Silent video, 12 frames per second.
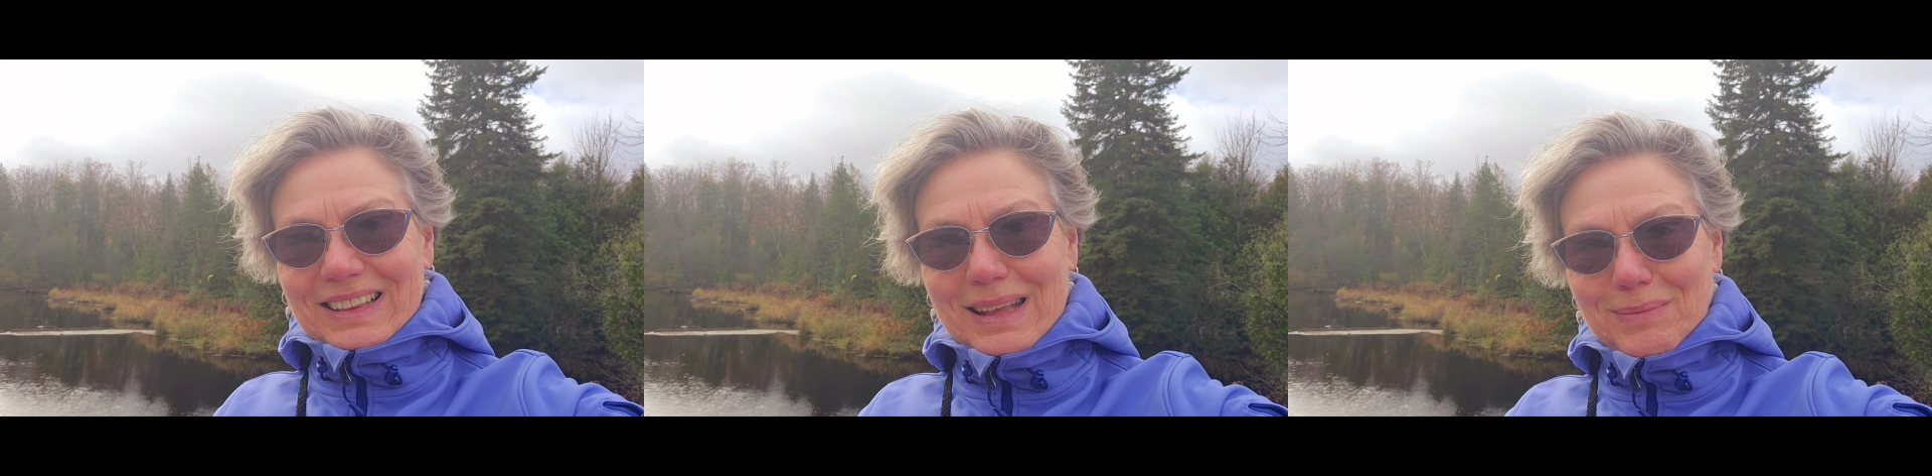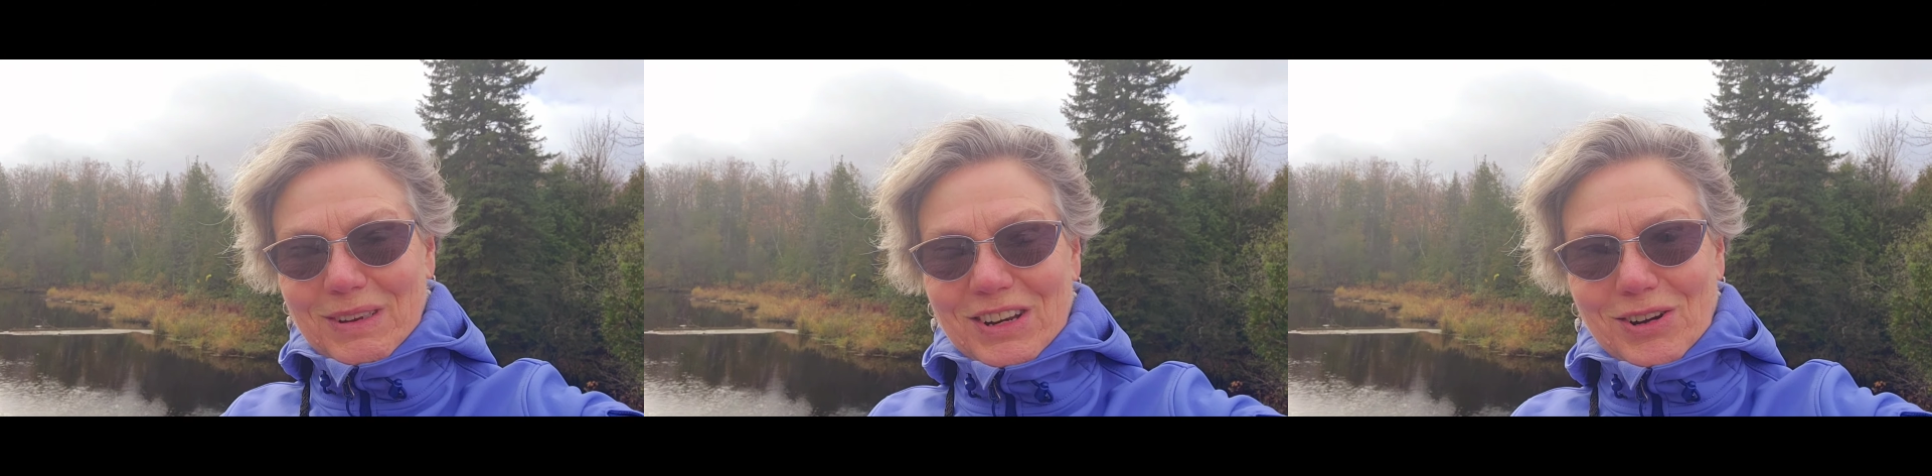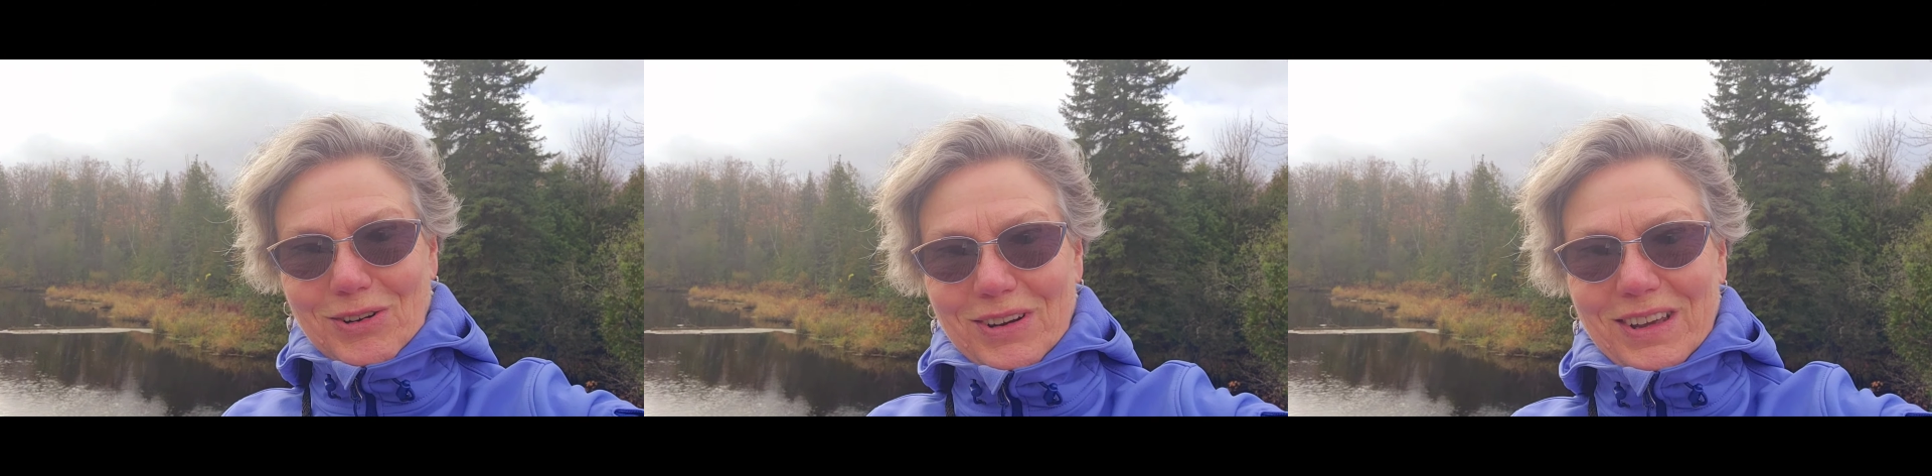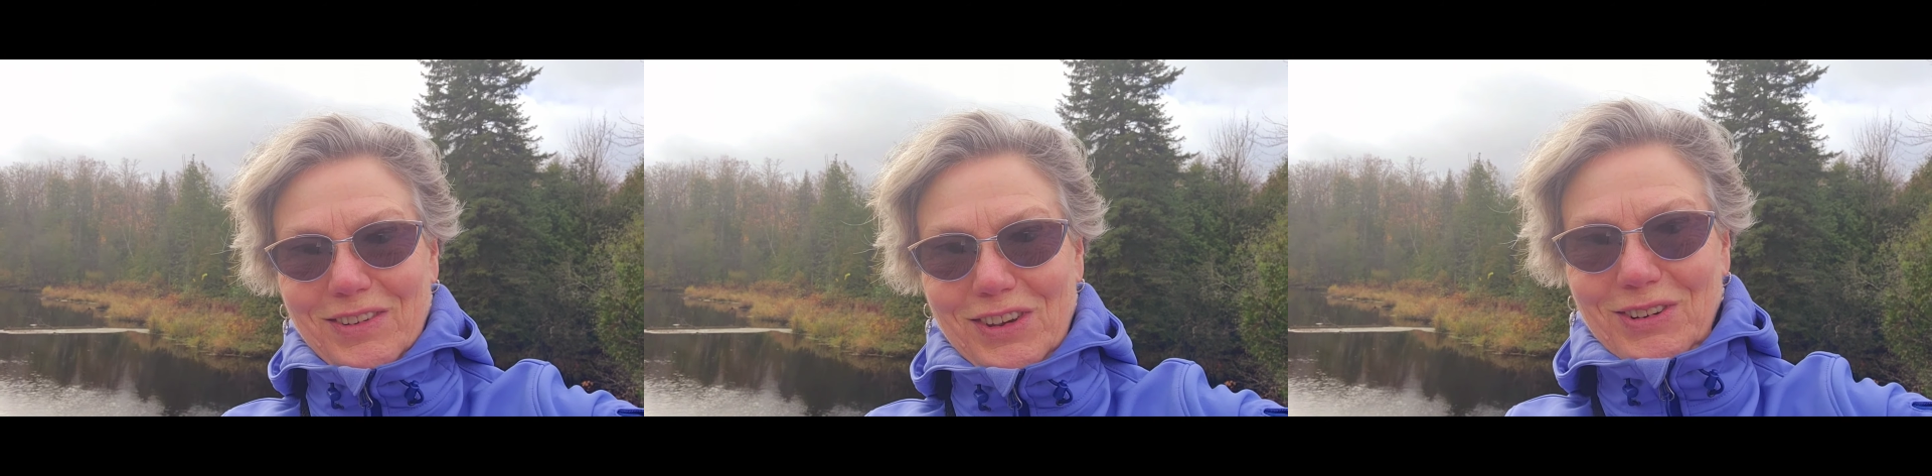let me know
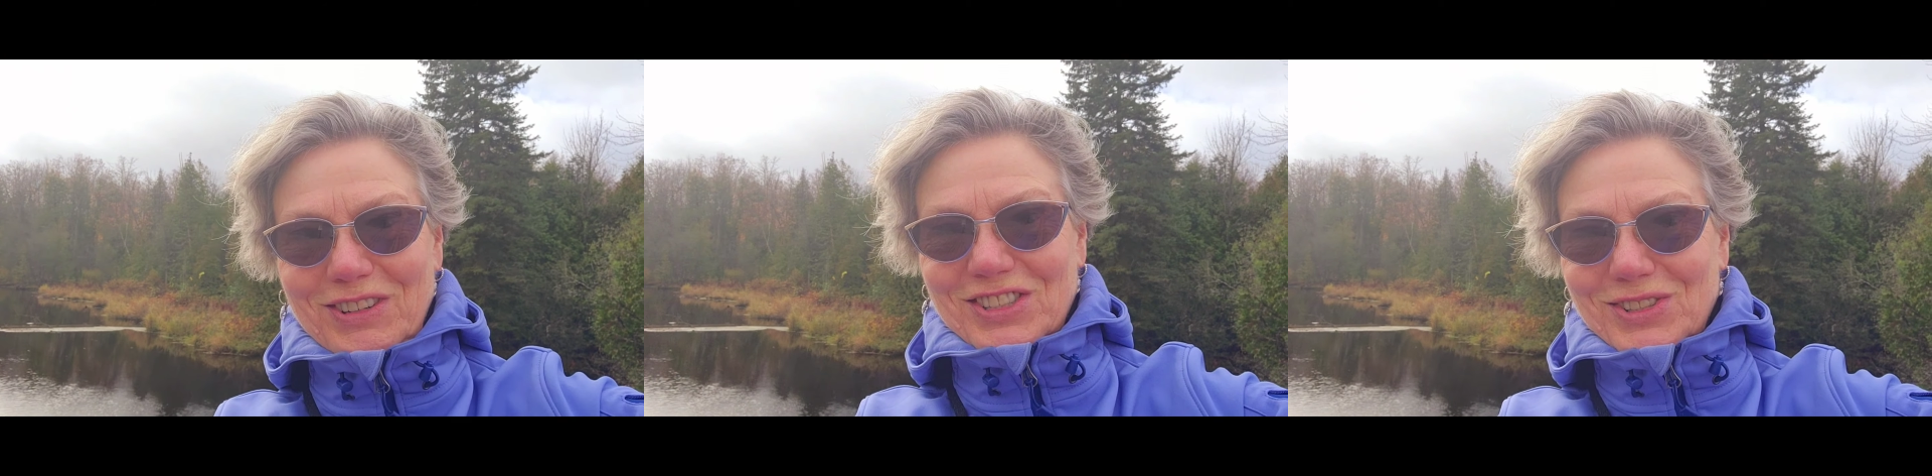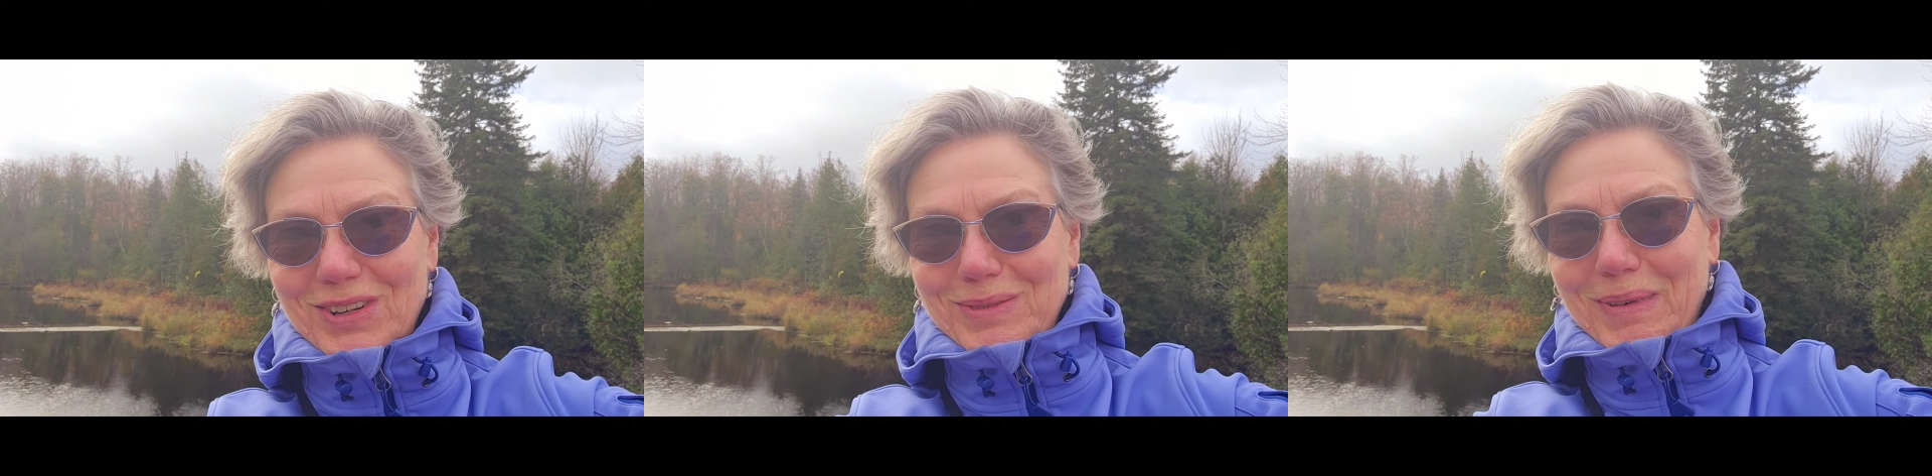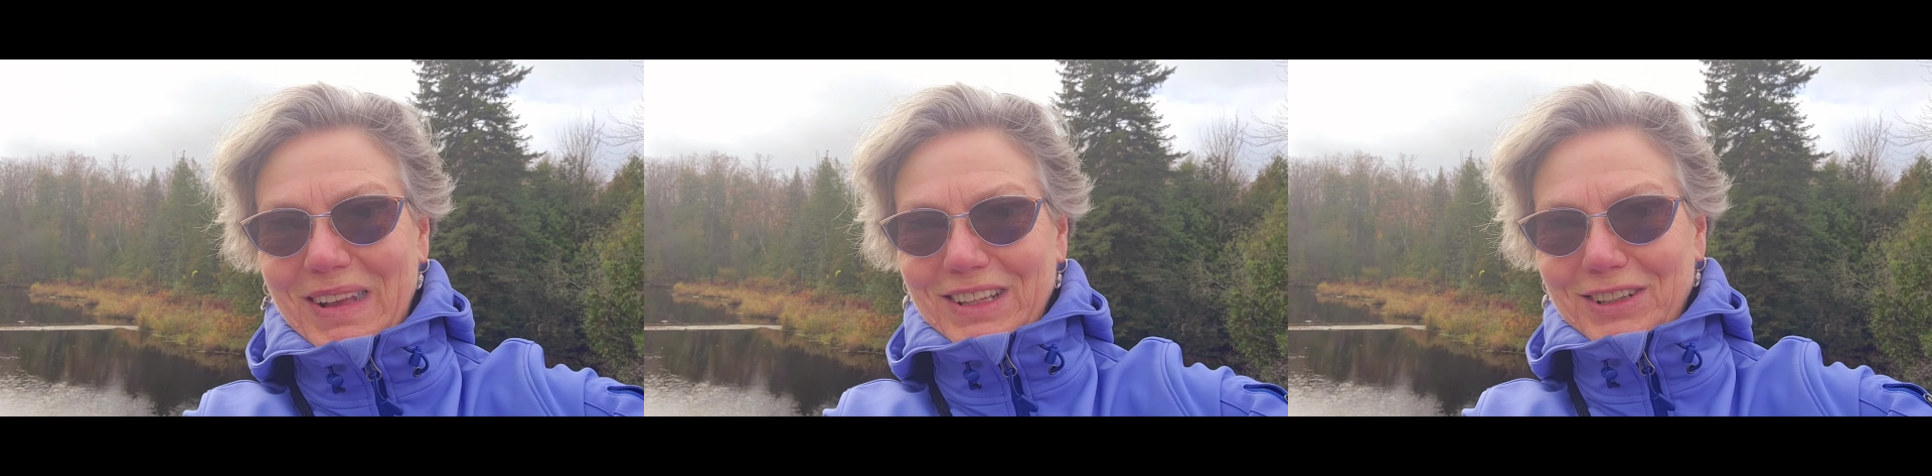if you enjoyed my